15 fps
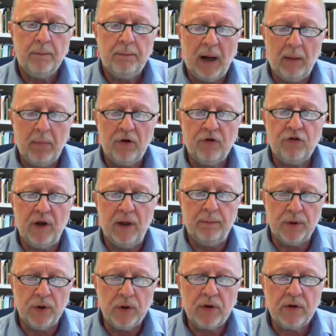published a
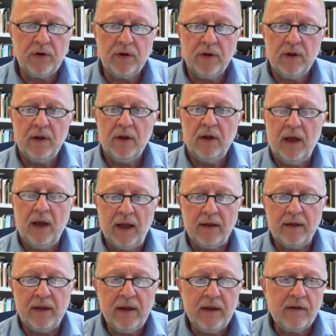book,
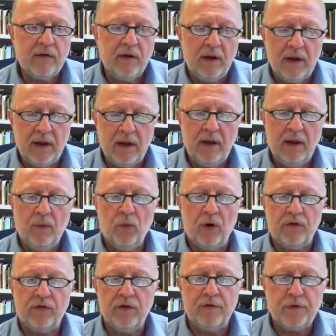and he
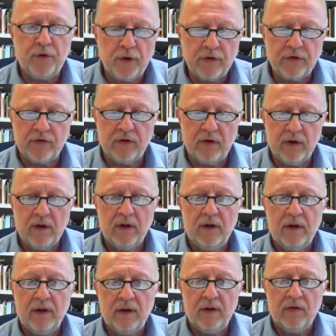was the first
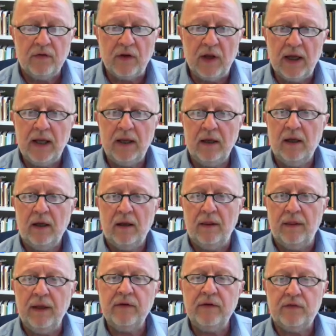saying
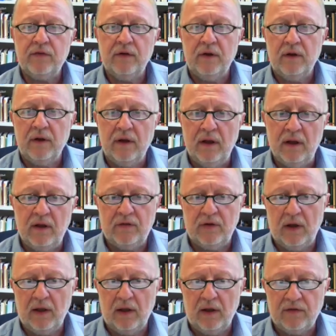this is
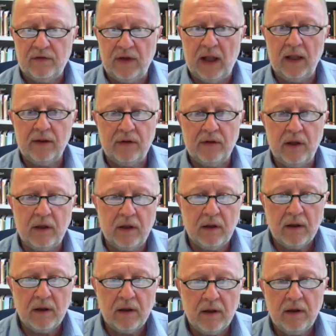a Celtic
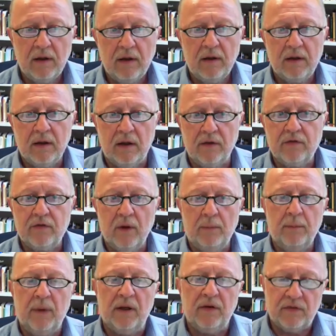
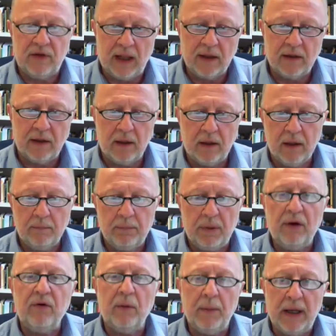custom, a Celtic
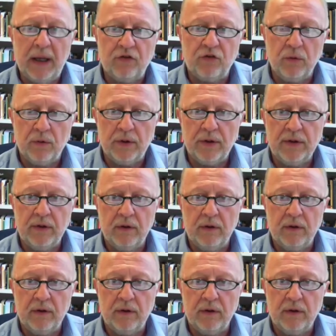pilgrimage tour,